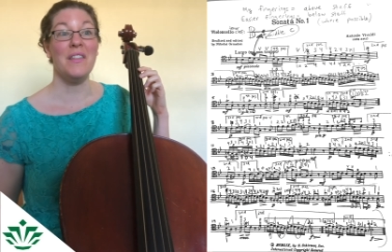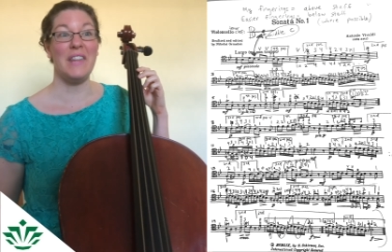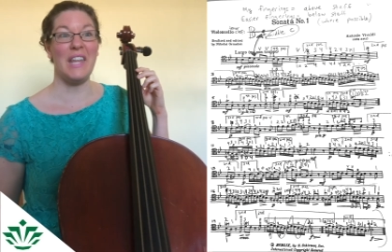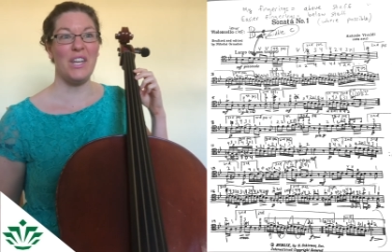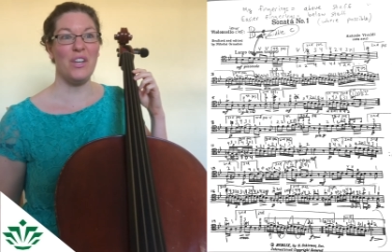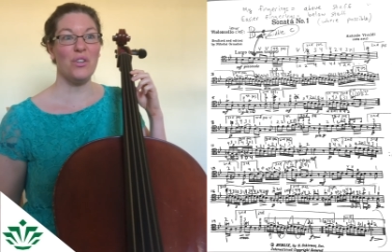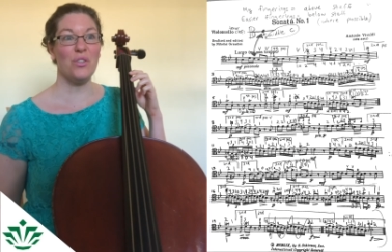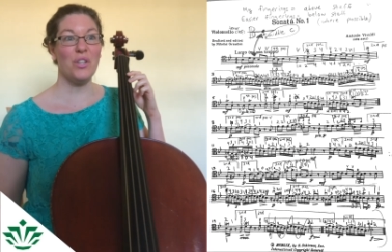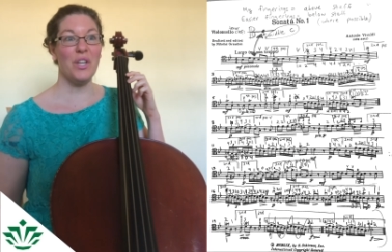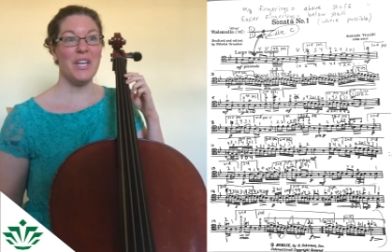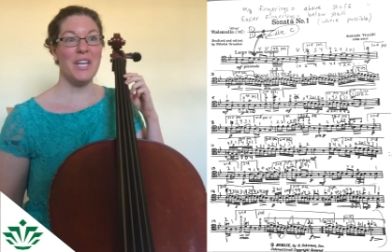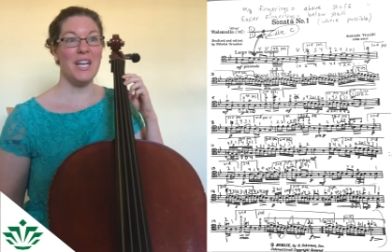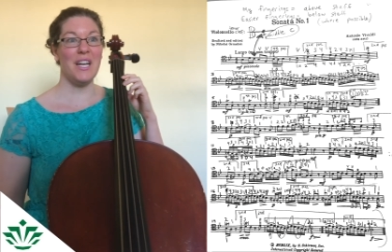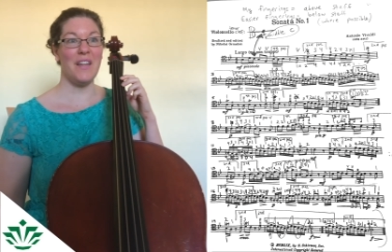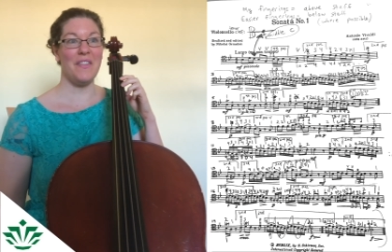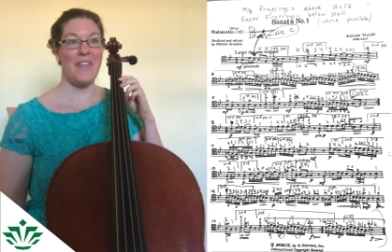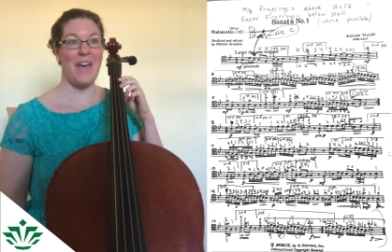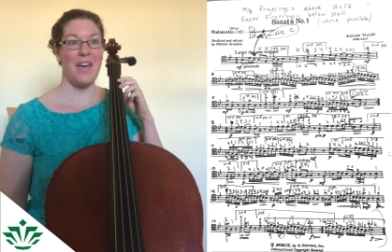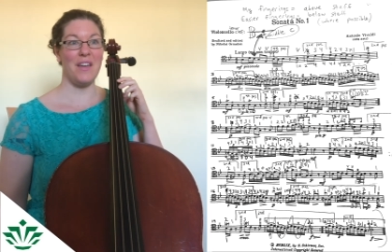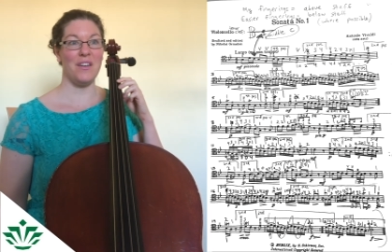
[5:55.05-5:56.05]
that you're looking
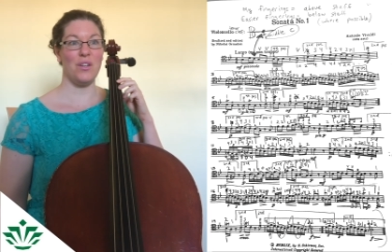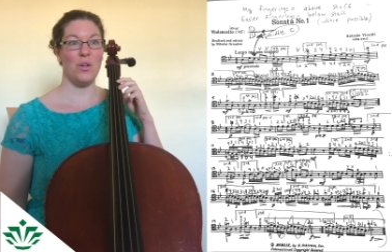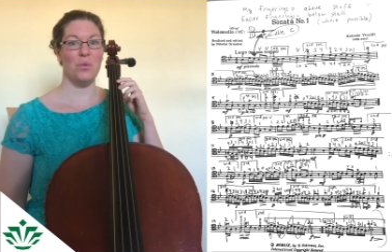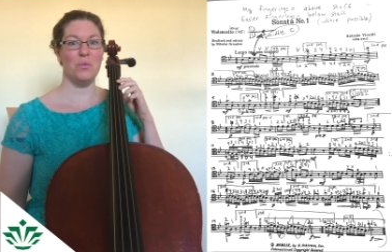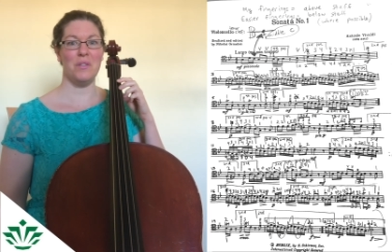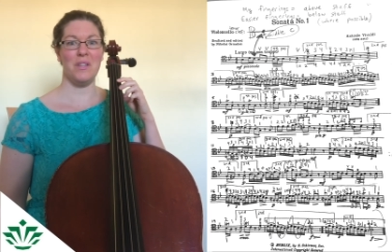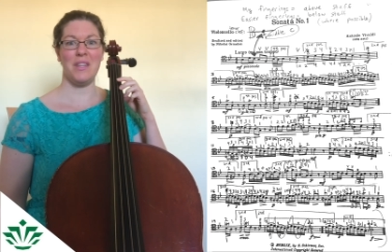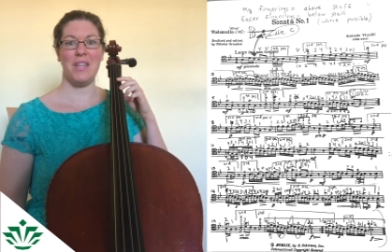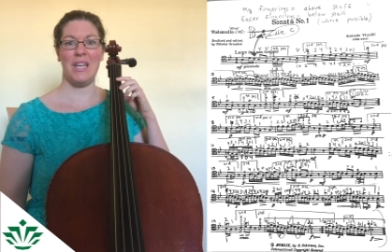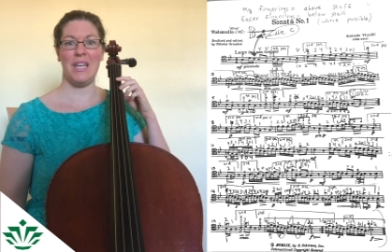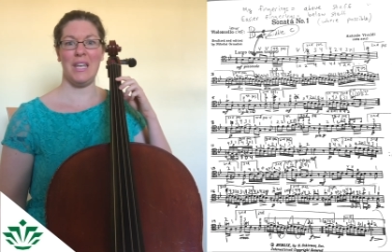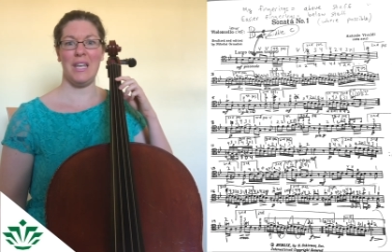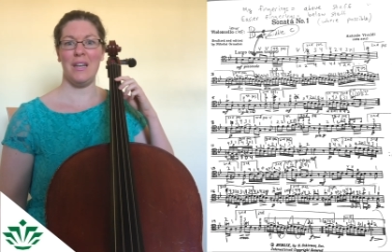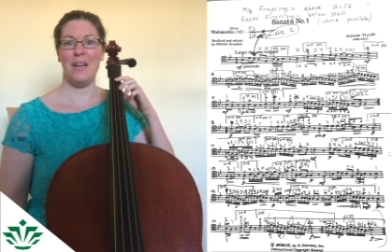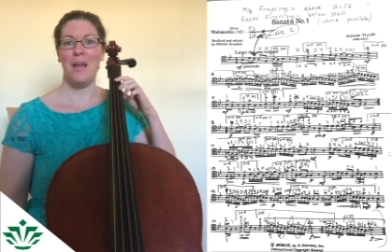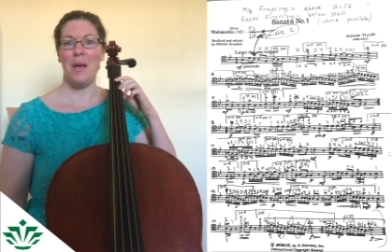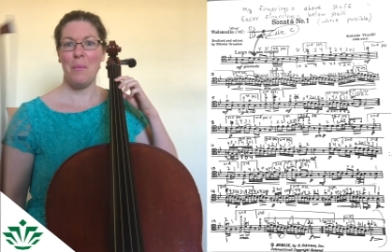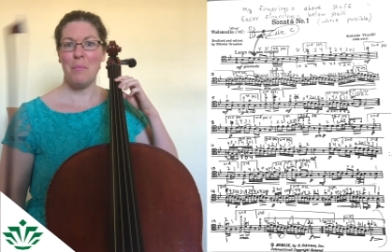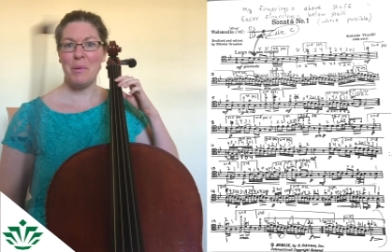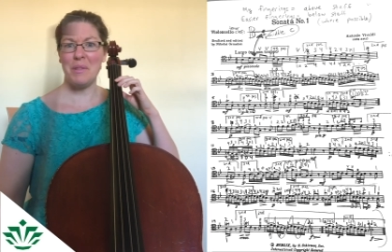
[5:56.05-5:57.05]
at that note and thinking,
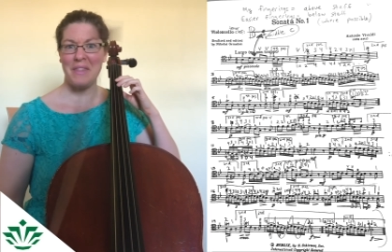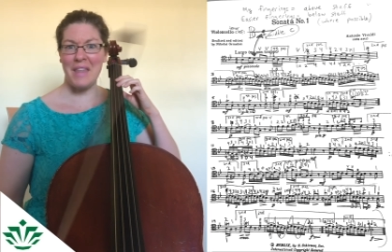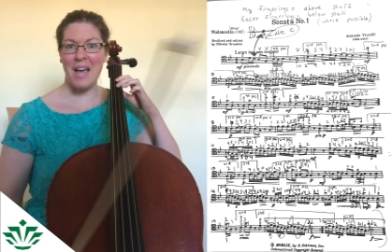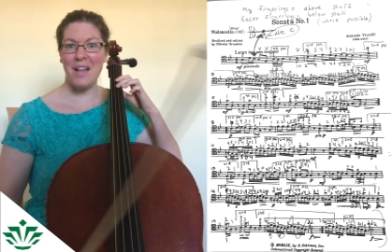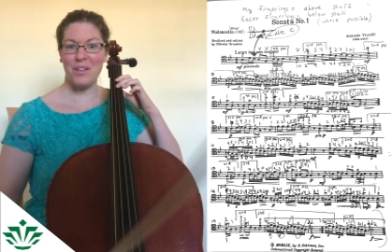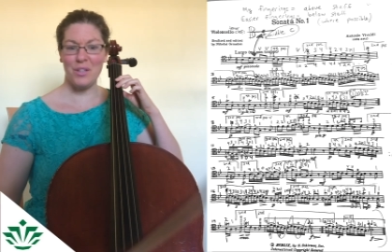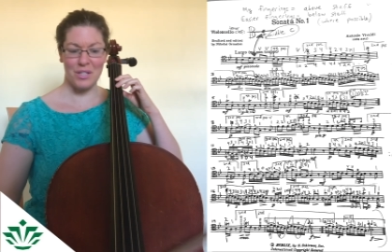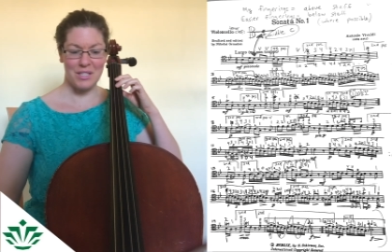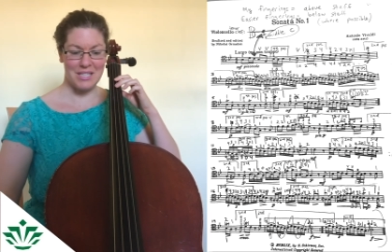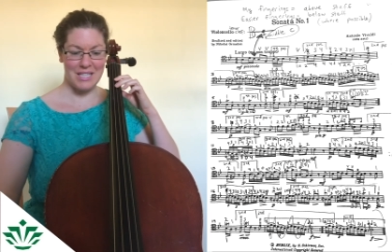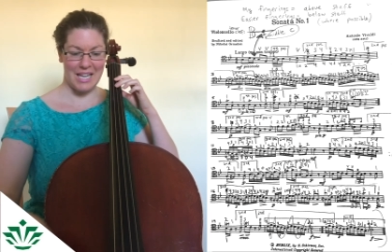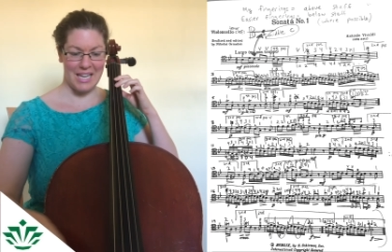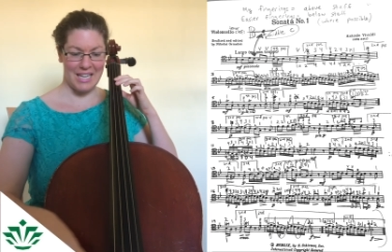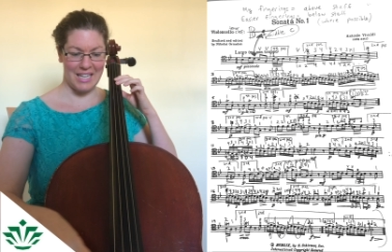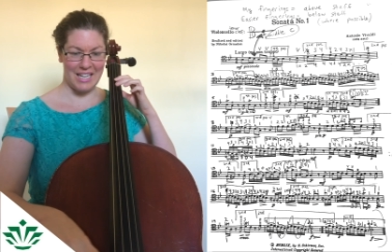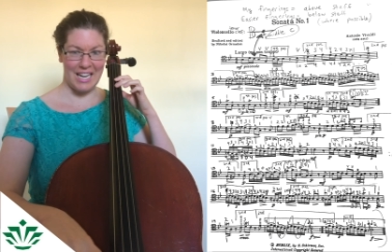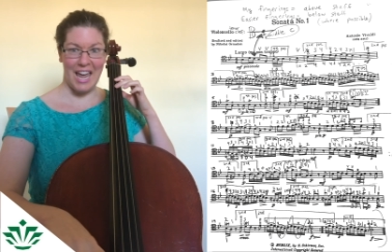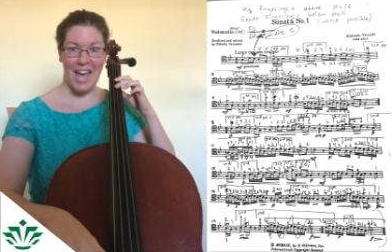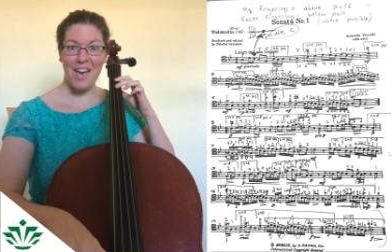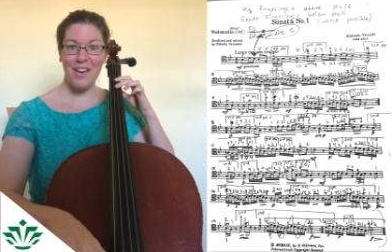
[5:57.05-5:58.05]
but that looks like
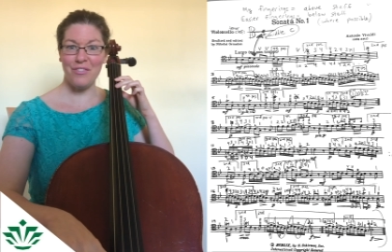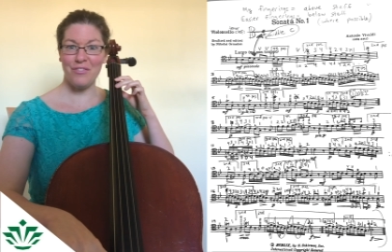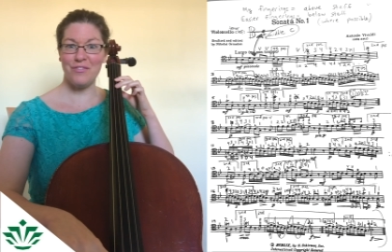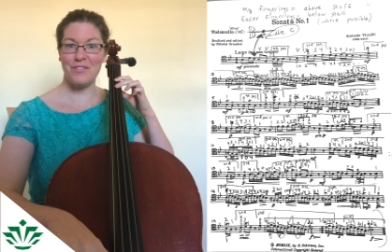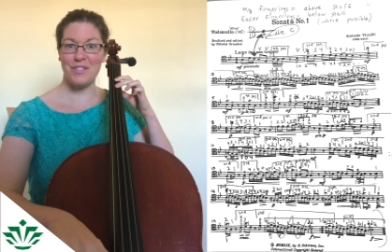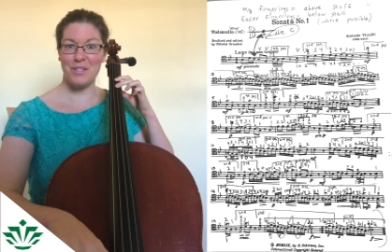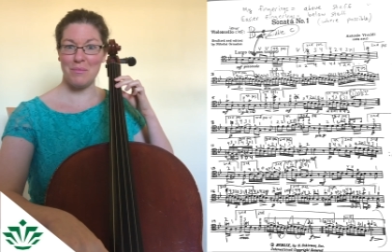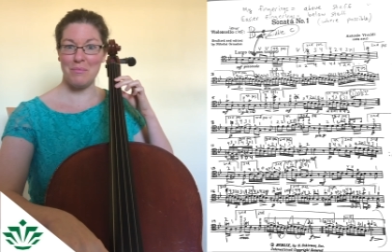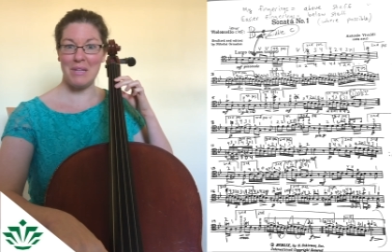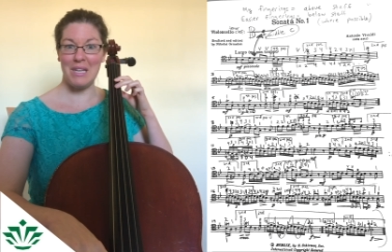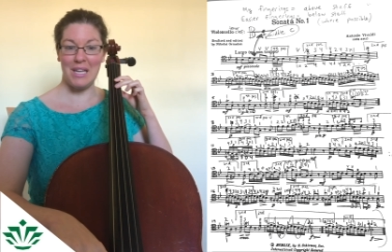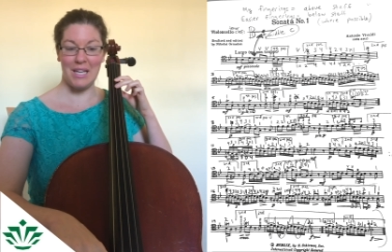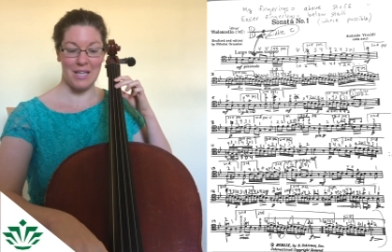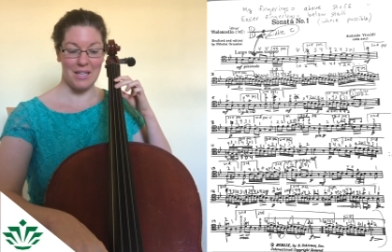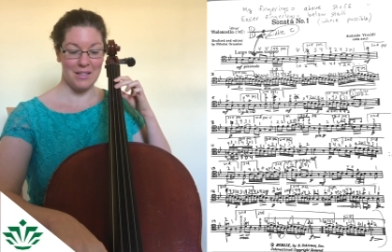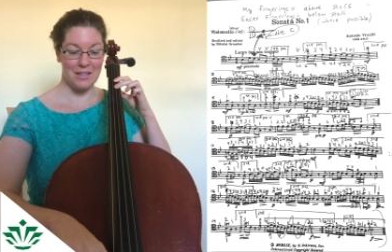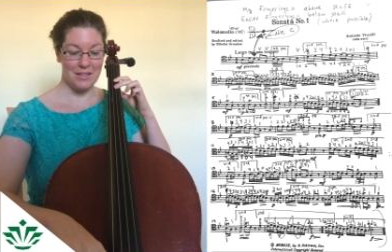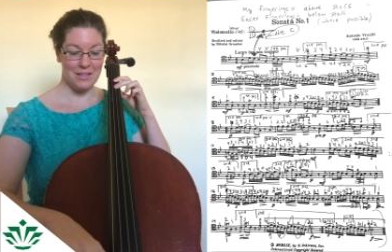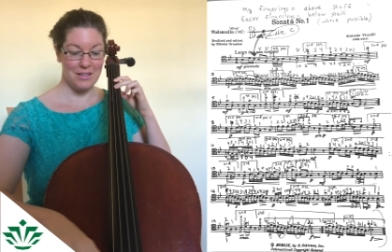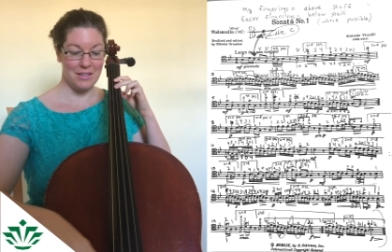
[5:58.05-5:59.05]
an F to
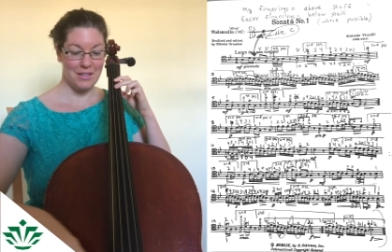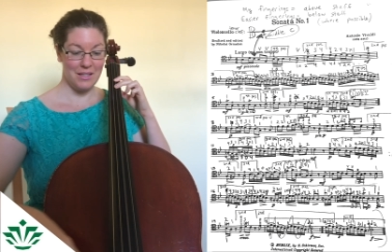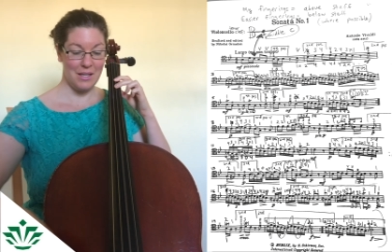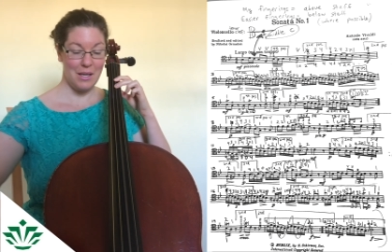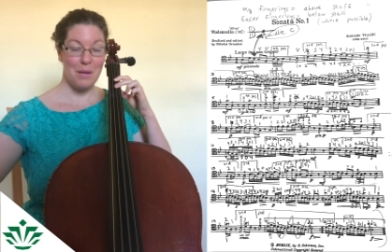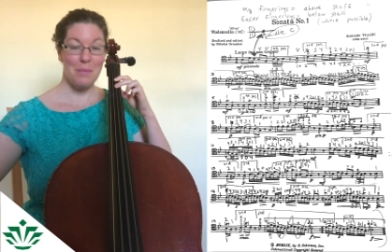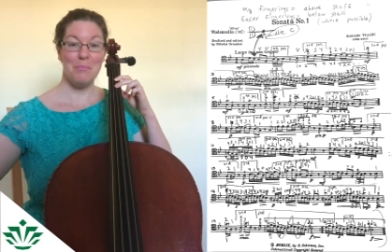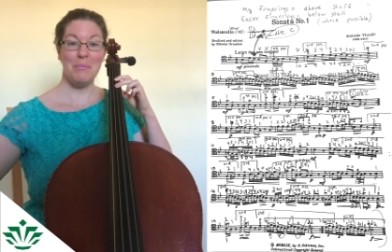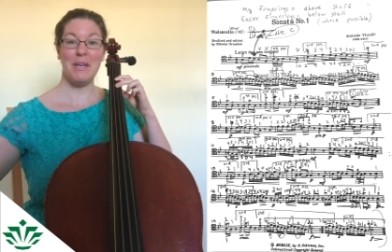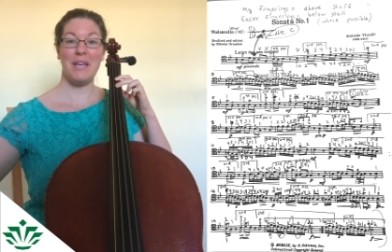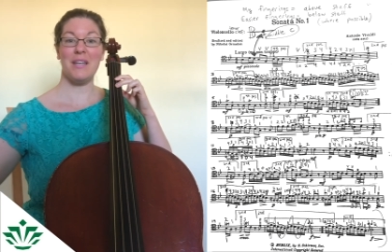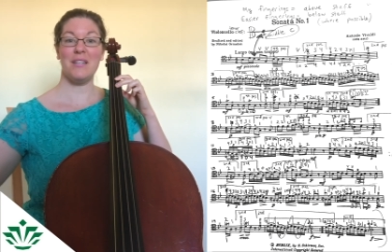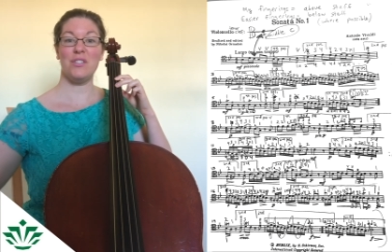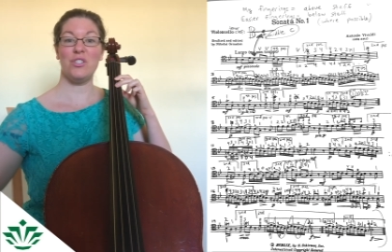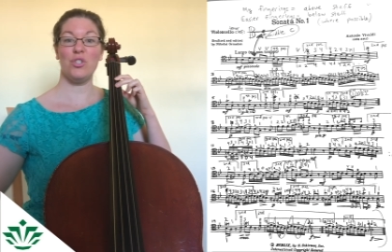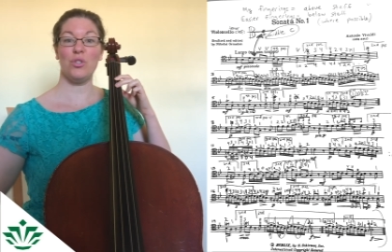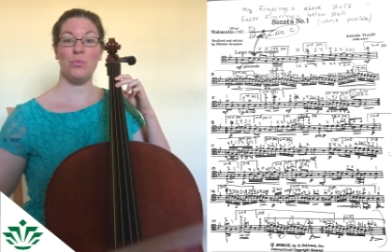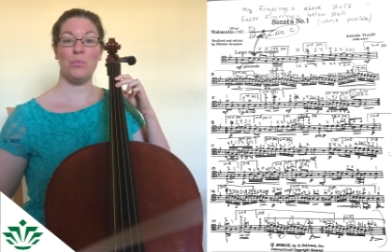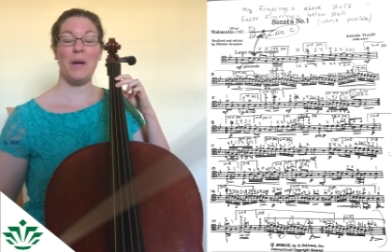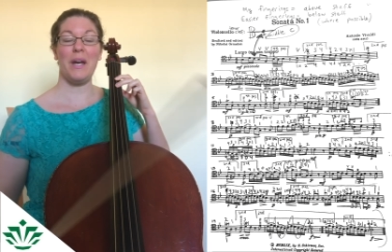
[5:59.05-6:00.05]
me, because
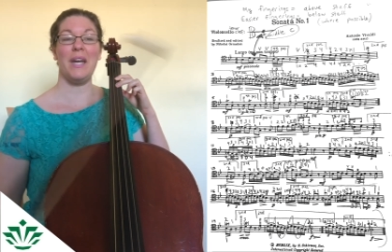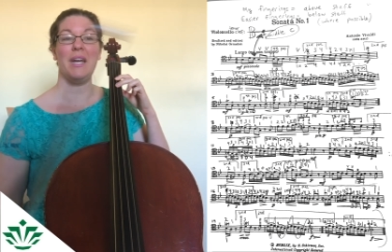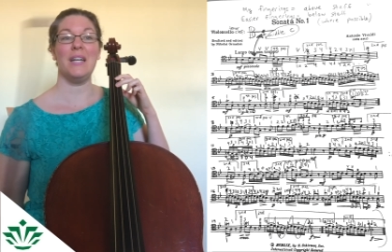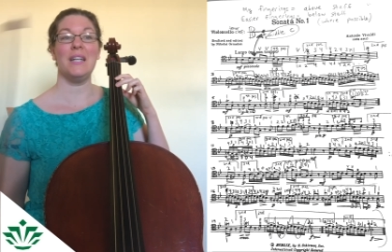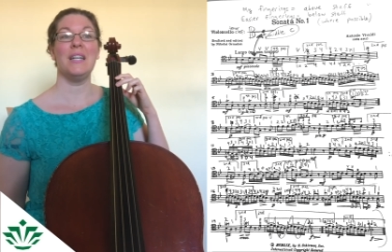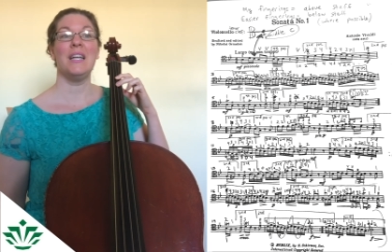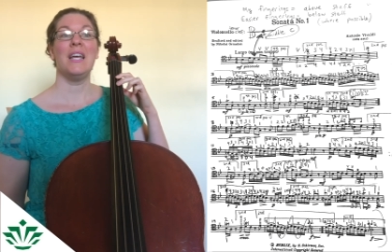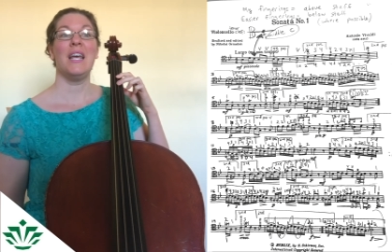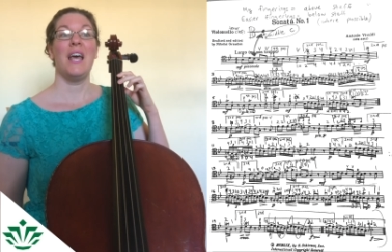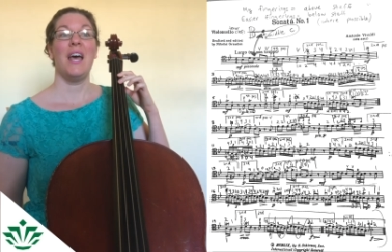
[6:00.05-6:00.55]
you're right.